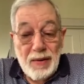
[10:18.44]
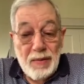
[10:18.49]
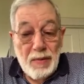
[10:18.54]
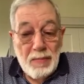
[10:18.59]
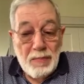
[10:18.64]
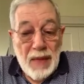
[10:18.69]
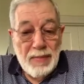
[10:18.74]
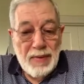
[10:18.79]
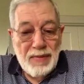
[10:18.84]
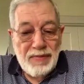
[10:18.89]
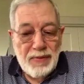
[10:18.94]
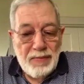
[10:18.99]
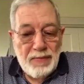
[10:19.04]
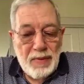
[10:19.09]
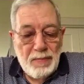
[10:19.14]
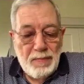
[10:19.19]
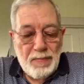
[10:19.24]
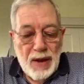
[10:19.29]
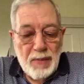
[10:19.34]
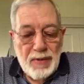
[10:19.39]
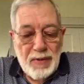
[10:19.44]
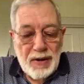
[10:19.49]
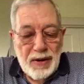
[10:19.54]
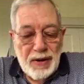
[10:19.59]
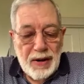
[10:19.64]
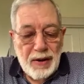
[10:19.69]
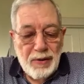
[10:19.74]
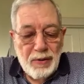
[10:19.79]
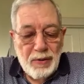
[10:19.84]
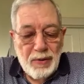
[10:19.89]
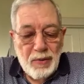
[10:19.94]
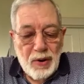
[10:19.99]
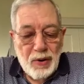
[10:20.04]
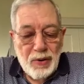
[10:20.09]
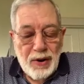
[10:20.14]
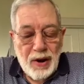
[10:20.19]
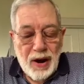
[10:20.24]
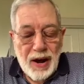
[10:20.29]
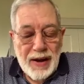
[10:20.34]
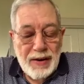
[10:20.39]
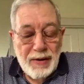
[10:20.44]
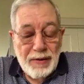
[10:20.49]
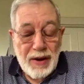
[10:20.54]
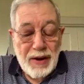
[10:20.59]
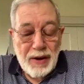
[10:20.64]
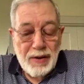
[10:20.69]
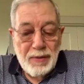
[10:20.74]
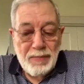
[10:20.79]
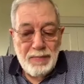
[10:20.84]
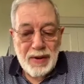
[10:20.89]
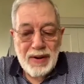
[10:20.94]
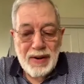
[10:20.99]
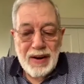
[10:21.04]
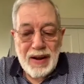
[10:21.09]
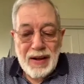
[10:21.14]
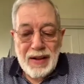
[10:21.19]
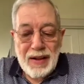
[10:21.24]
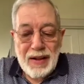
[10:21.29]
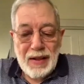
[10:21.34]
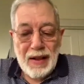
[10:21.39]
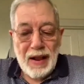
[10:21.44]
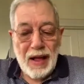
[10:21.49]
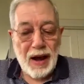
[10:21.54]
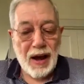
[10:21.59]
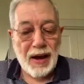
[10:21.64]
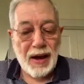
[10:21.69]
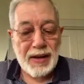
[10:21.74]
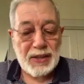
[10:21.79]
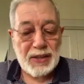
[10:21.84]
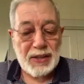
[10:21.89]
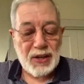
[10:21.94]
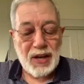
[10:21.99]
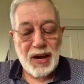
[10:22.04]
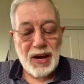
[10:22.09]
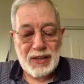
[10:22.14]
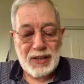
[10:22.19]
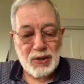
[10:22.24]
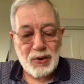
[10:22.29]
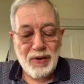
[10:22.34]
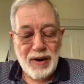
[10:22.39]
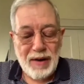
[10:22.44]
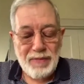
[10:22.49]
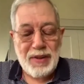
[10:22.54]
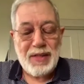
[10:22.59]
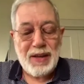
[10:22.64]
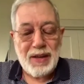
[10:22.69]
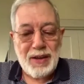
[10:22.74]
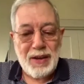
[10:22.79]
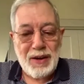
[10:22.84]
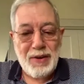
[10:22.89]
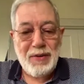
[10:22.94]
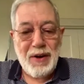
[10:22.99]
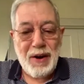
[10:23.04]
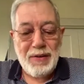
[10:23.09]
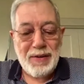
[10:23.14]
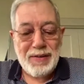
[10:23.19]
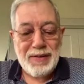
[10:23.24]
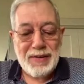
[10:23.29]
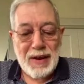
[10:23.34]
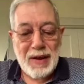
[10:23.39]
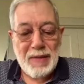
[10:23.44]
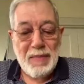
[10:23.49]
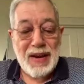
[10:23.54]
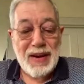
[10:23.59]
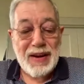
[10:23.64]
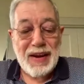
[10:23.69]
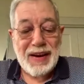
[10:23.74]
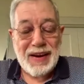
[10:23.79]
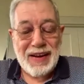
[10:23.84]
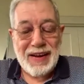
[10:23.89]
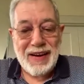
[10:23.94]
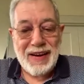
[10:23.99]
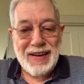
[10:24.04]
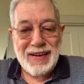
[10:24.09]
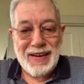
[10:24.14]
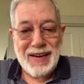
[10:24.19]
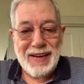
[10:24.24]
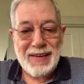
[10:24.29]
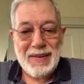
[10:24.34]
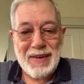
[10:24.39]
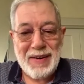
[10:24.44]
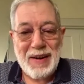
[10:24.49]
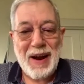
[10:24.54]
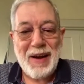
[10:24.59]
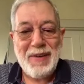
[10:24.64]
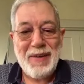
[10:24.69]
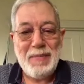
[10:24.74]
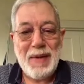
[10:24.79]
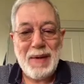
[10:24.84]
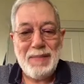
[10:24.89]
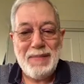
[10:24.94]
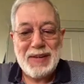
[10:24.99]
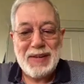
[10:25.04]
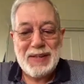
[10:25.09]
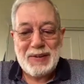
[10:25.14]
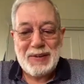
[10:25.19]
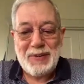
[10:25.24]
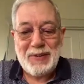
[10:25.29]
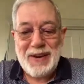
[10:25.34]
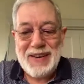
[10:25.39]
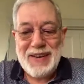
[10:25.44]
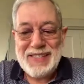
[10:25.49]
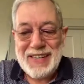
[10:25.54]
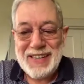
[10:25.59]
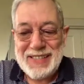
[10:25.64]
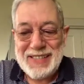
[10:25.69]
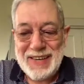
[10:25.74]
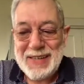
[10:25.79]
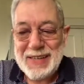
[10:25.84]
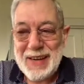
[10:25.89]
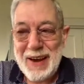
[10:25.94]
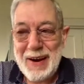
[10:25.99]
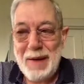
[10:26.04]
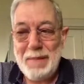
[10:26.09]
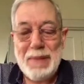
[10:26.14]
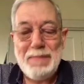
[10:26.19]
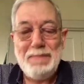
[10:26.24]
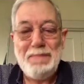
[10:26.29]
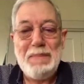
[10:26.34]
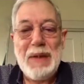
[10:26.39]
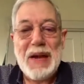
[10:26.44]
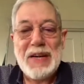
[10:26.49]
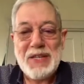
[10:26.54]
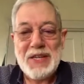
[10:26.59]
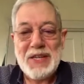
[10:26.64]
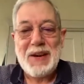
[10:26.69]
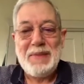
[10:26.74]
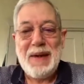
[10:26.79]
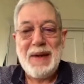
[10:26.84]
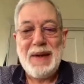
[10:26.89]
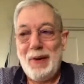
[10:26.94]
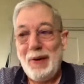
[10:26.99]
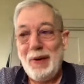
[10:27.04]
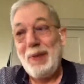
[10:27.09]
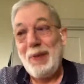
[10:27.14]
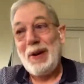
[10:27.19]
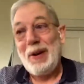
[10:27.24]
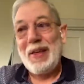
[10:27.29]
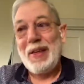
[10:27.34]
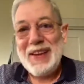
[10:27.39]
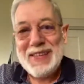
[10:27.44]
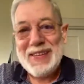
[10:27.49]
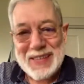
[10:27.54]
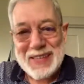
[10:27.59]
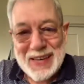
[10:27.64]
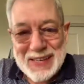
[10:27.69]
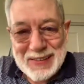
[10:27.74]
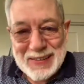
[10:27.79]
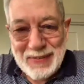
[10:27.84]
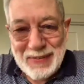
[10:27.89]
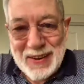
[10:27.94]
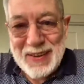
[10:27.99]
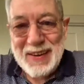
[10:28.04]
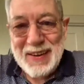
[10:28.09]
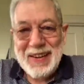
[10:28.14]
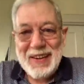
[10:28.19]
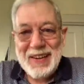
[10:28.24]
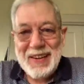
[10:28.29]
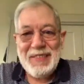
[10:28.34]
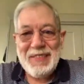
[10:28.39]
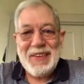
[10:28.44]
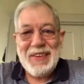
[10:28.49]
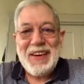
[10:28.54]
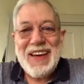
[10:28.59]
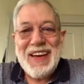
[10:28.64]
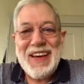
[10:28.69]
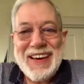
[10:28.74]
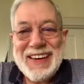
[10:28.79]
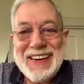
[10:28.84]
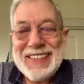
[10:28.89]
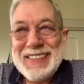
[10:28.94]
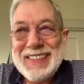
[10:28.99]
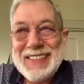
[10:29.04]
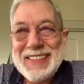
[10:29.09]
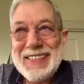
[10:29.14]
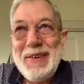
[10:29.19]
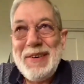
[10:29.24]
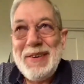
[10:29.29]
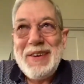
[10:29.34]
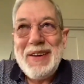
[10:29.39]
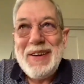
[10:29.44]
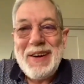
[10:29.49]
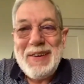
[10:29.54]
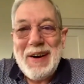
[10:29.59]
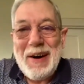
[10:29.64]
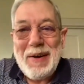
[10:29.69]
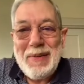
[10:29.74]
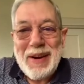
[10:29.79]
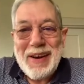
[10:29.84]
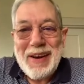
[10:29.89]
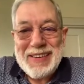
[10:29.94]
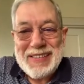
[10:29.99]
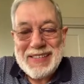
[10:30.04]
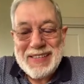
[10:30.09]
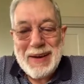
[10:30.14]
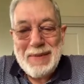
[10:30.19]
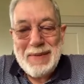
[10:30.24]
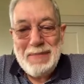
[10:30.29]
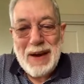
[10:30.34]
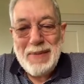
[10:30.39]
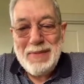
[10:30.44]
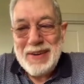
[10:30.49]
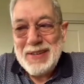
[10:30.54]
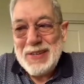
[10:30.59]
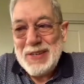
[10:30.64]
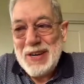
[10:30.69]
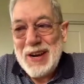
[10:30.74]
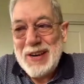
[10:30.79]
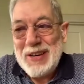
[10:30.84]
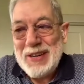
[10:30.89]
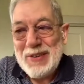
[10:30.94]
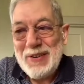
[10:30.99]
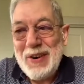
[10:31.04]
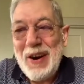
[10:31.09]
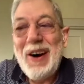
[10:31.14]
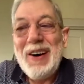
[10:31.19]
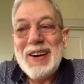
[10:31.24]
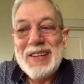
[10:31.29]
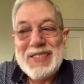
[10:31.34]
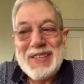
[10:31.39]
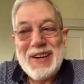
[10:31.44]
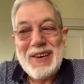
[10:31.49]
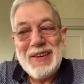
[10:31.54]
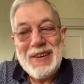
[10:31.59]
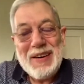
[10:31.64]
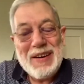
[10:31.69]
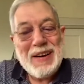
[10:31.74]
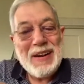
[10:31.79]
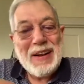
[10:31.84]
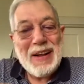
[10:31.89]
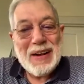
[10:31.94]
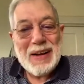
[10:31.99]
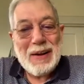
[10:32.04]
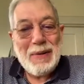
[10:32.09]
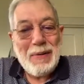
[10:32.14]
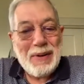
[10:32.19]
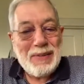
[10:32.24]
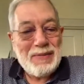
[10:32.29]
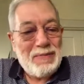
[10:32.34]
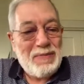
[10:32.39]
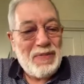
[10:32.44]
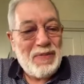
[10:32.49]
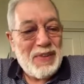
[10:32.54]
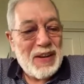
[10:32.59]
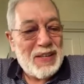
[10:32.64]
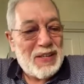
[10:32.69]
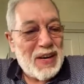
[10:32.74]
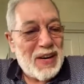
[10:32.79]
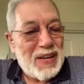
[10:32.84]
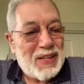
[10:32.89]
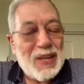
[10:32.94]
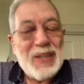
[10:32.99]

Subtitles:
maybe for permanently or not, I don't know. But I saw everything that you wrote, and immediately I remember tweeting to you and saying, I've been bitching about all of these things for years. So, are we going to see a permanent change or not? So come on, Vijay,